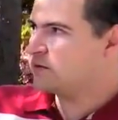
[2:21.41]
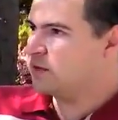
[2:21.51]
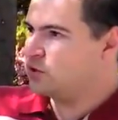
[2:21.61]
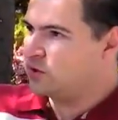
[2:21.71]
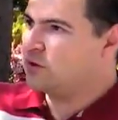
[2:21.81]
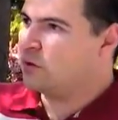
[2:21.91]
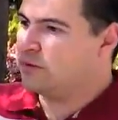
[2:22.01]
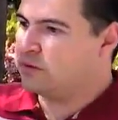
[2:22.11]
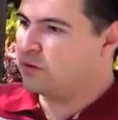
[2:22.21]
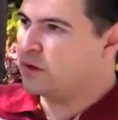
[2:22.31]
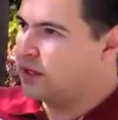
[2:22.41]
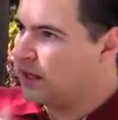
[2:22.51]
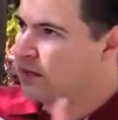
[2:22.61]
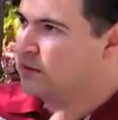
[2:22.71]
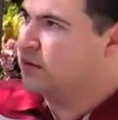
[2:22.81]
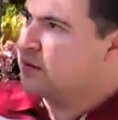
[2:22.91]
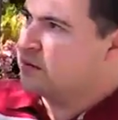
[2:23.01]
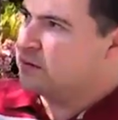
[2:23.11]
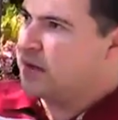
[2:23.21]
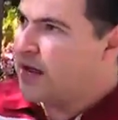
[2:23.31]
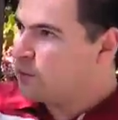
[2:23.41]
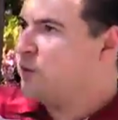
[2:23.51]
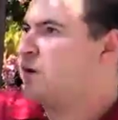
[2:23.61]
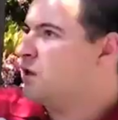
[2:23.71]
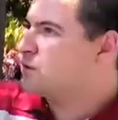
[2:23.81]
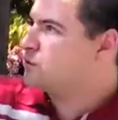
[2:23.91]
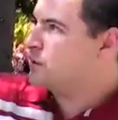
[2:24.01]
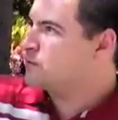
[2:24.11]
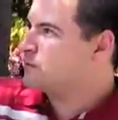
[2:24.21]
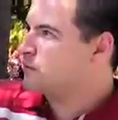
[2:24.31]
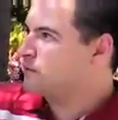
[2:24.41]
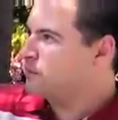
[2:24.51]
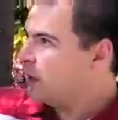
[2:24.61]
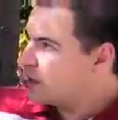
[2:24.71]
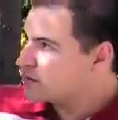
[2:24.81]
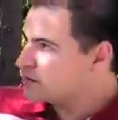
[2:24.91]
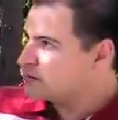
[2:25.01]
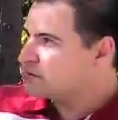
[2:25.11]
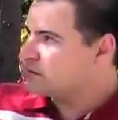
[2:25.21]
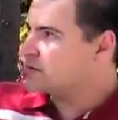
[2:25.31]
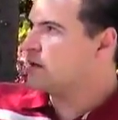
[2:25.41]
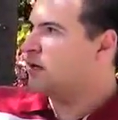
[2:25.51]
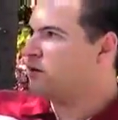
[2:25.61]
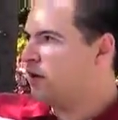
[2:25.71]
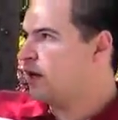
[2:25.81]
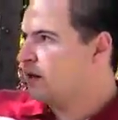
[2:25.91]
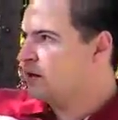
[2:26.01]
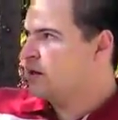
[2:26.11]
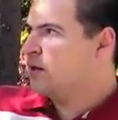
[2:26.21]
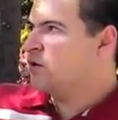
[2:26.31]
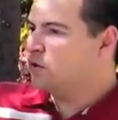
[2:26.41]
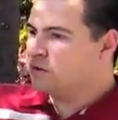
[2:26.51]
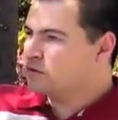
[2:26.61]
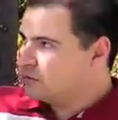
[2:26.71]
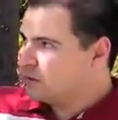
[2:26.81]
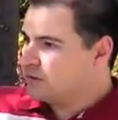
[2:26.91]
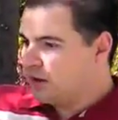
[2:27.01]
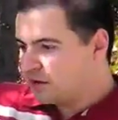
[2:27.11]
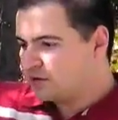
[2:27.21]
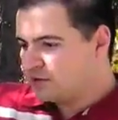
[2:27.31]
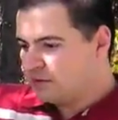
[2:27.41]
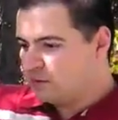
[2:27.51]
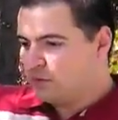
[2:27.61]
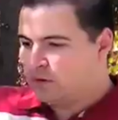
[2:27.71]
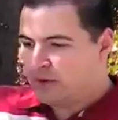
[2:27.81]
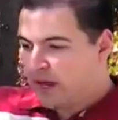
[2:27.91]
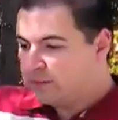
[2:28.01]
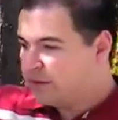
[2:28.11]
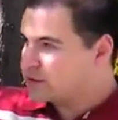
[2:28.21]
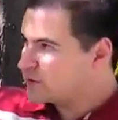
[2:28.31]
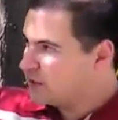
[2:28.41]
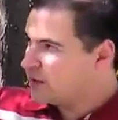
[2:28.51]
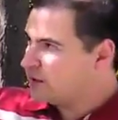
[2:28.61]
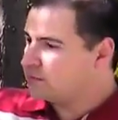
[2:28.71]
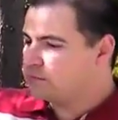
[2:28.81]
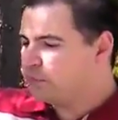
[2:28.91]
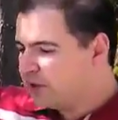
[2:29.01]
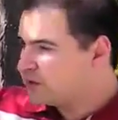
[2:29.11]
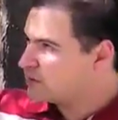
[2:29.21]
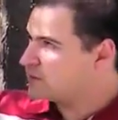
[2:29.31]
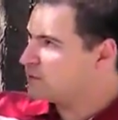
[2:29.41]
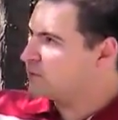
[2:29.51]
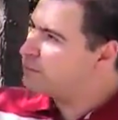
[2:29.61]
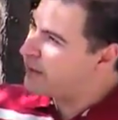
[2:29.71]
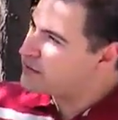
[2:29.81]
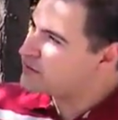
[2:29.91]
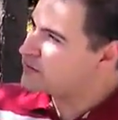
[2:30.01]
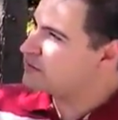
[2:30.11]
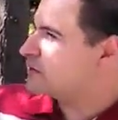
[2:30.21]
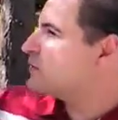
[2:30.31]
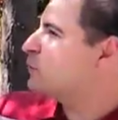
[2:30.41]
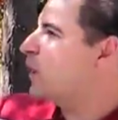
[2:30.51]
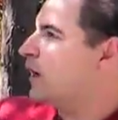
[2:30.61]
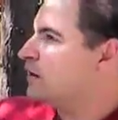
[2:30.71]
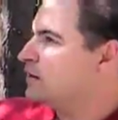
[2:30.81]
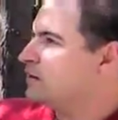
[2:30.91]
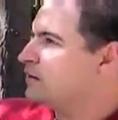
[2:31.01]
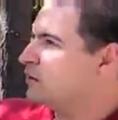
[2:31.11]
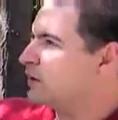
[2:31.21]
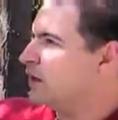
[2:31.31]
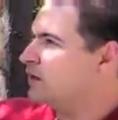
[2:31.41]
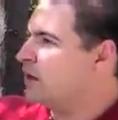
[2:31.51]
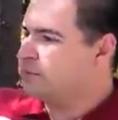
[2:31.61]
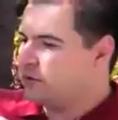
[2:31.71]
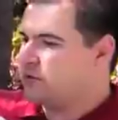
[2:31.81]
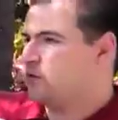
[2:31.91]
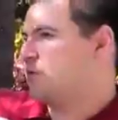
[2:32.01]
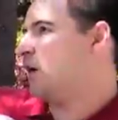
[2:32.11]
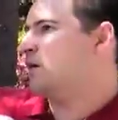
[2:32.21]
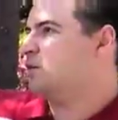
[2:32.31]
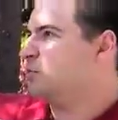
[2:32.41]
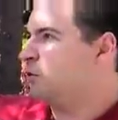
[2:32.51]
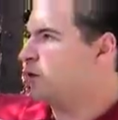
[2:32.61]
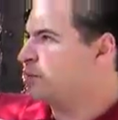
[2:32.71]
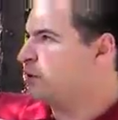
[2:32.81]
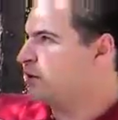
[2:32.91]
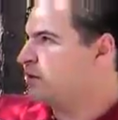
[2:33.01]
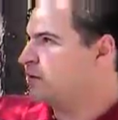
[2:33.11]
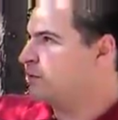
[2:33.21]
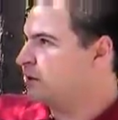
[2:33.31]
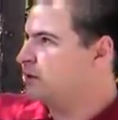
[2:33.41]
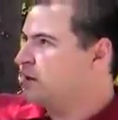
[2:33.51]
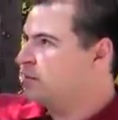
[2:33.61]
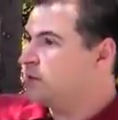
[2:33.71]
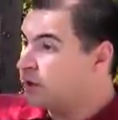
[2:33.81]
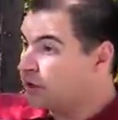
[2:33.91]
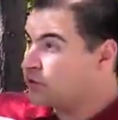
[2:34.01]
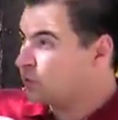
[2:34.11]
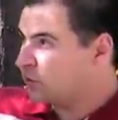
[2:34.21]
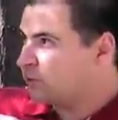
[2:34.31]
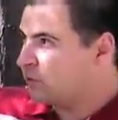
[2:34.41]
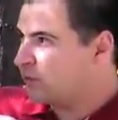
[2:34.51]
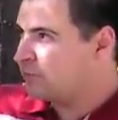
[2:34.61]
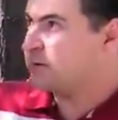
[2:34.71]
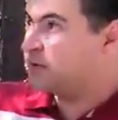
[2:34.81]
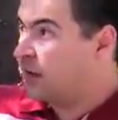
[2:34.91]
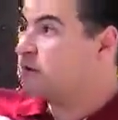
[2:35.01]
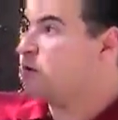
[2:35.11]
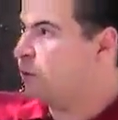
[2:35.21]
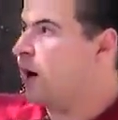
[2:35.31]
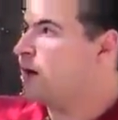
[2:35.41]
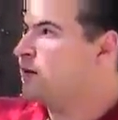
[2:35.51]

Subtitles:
They should know that they're going to get adequate knowledge transfer from us to say, okay, you can do it X, A, B, or C, and B is the best, and this is why. Okay, not because you're not a good programmer or anything, but because you're a good programmer, I'm telling you why.